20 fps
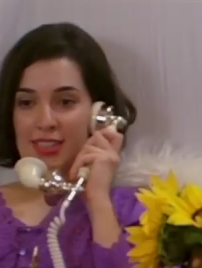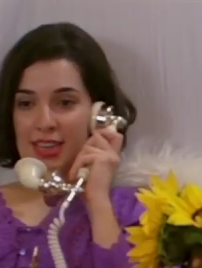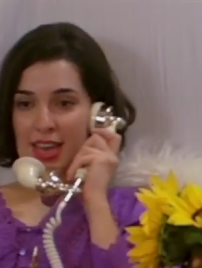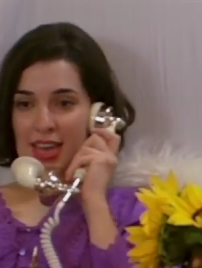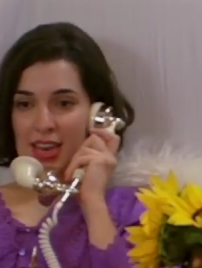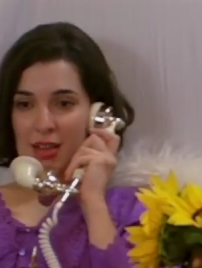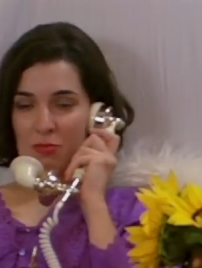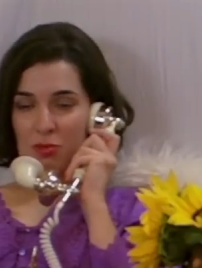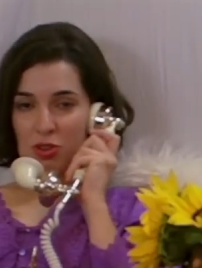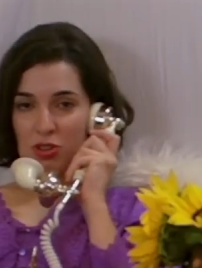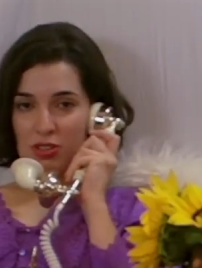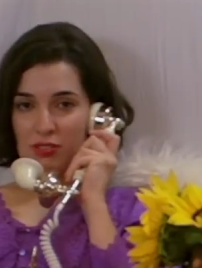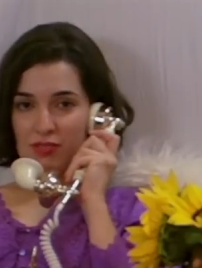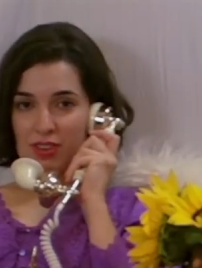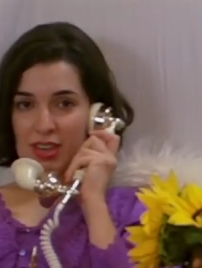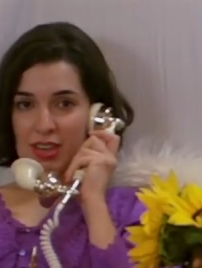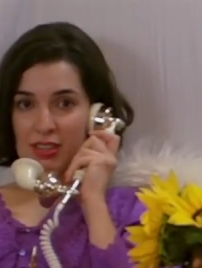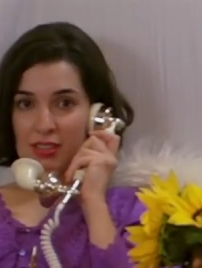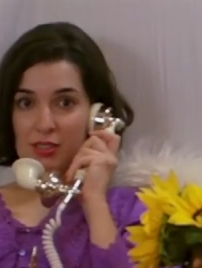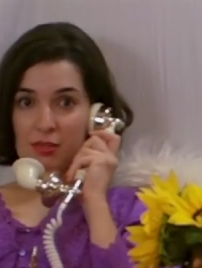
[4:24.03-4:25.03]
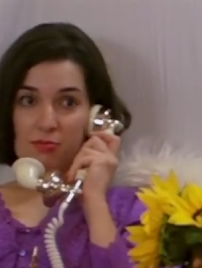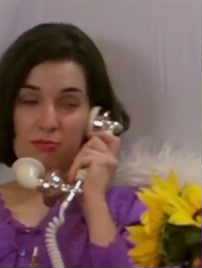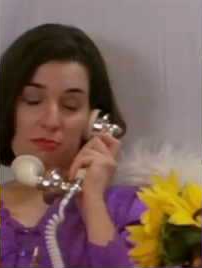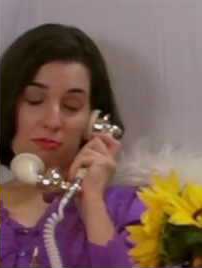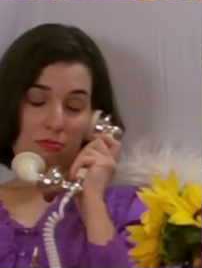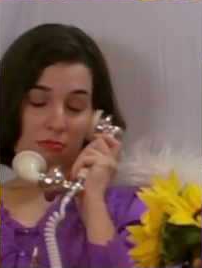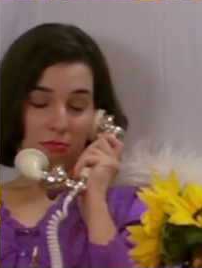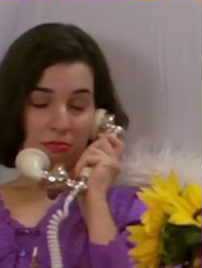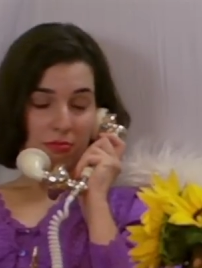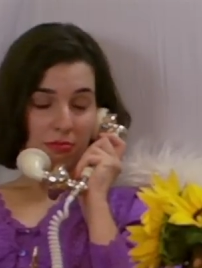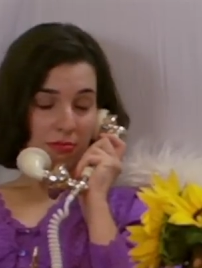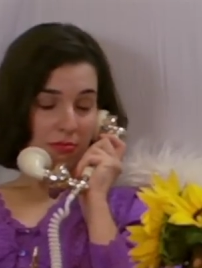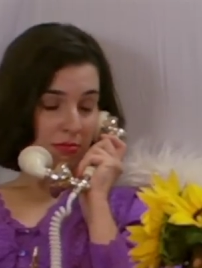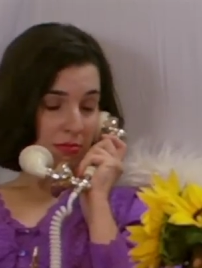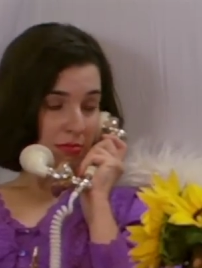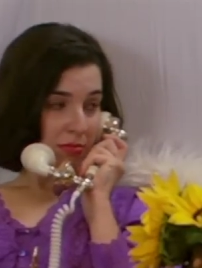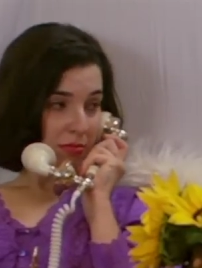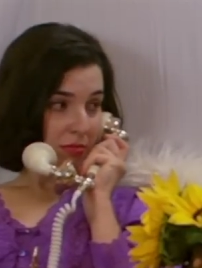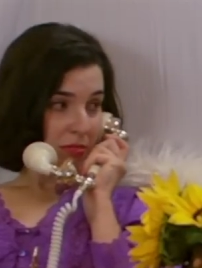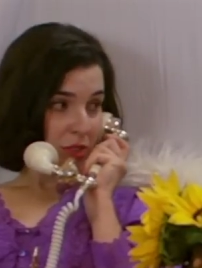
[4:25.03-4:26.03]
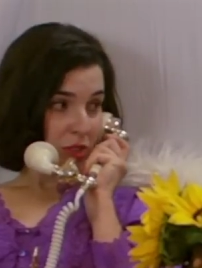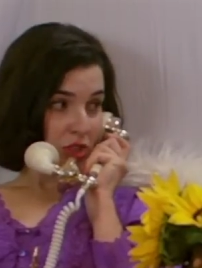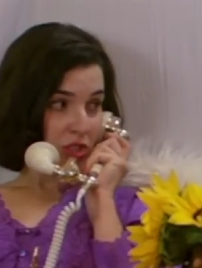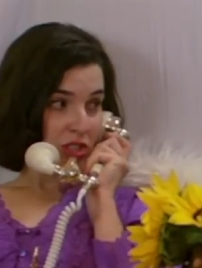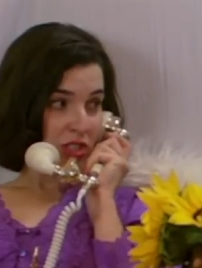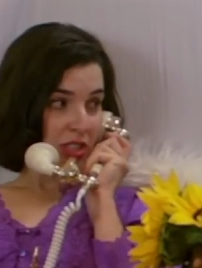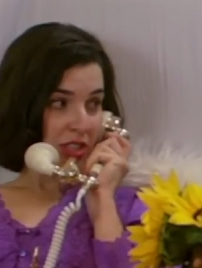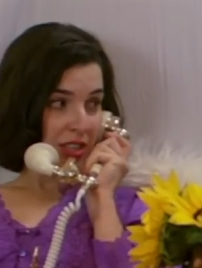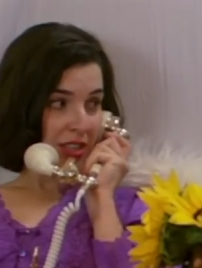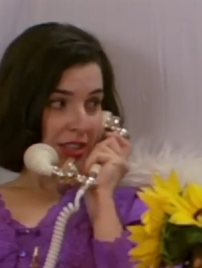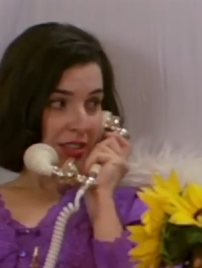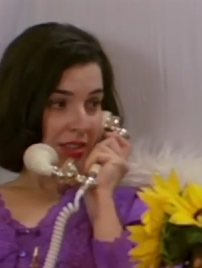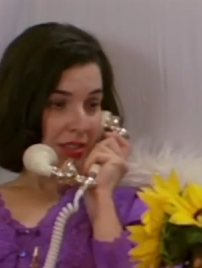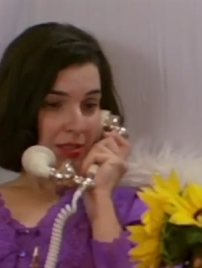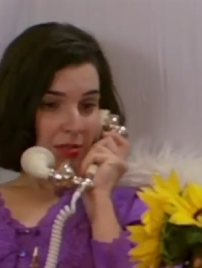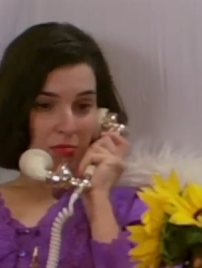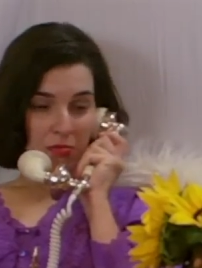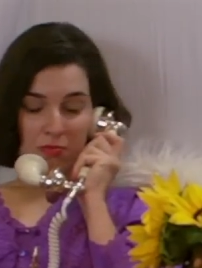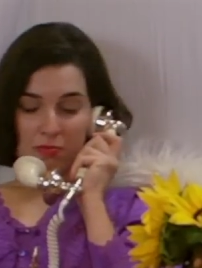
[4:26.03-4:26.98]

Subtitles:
Hey, Dad, I broke the vase. I just did it.